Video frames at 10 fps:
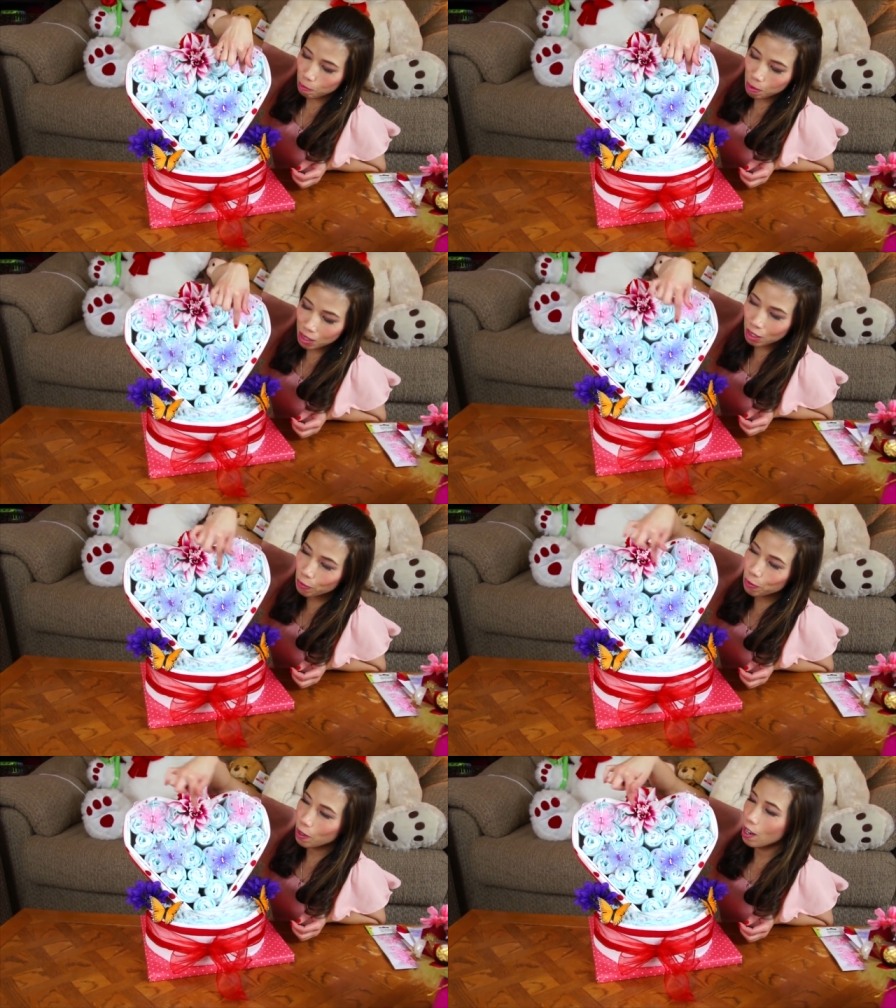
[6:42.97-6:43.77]

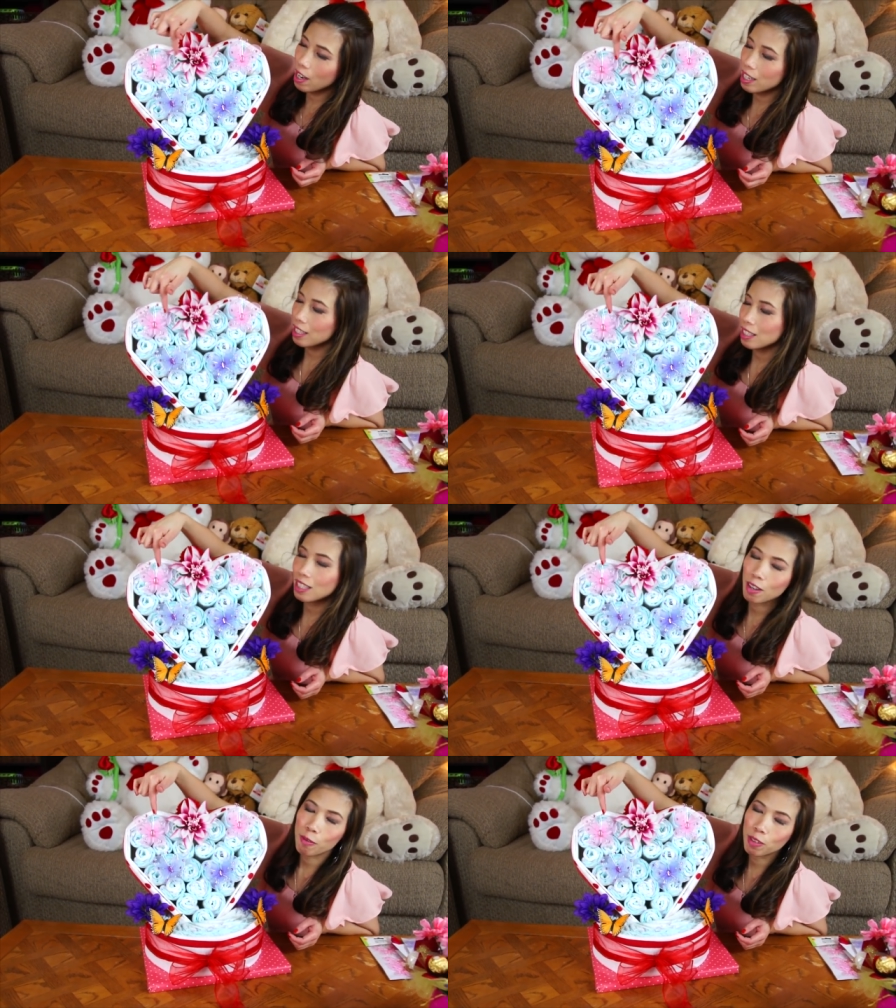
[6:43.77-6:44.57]
butterflies
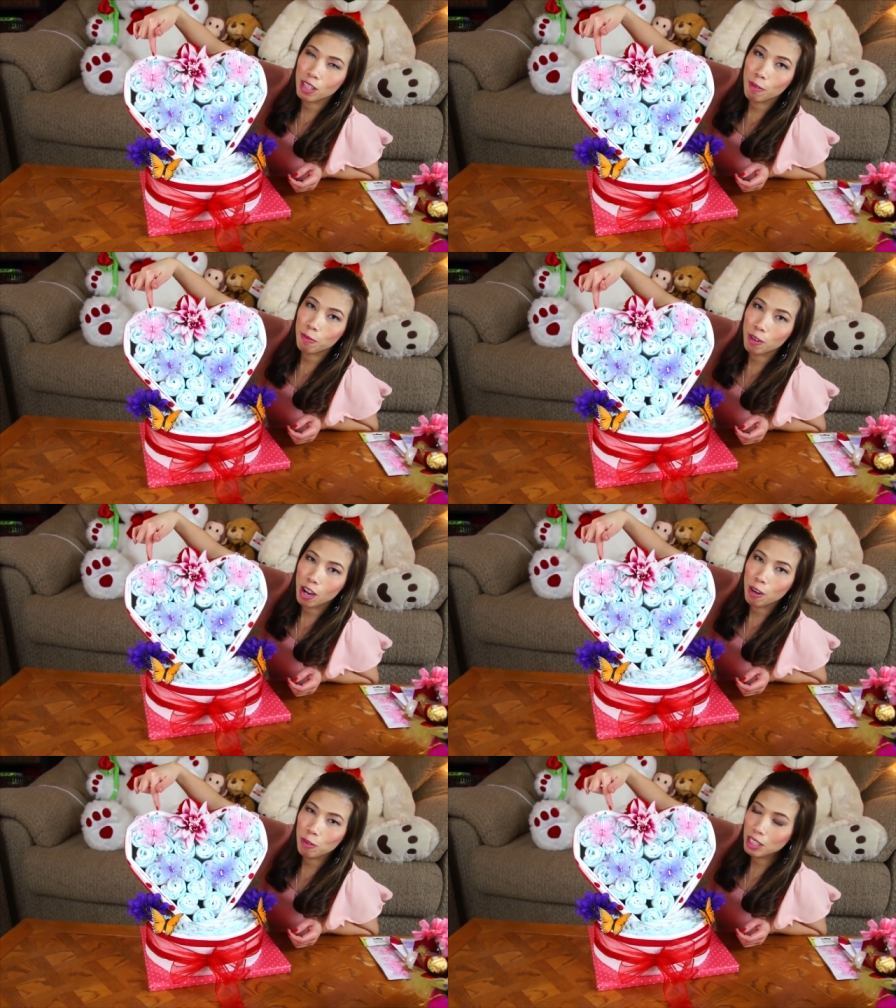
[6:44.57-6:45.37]
and some
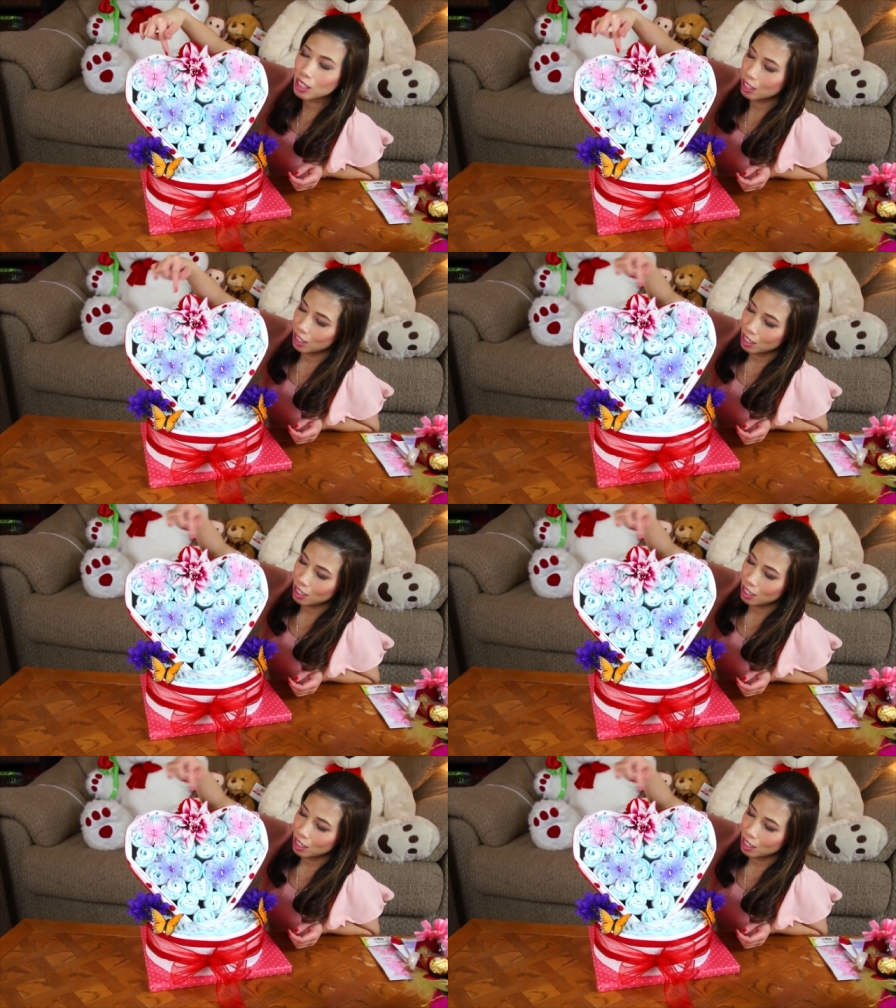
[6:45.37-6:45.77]
flowers.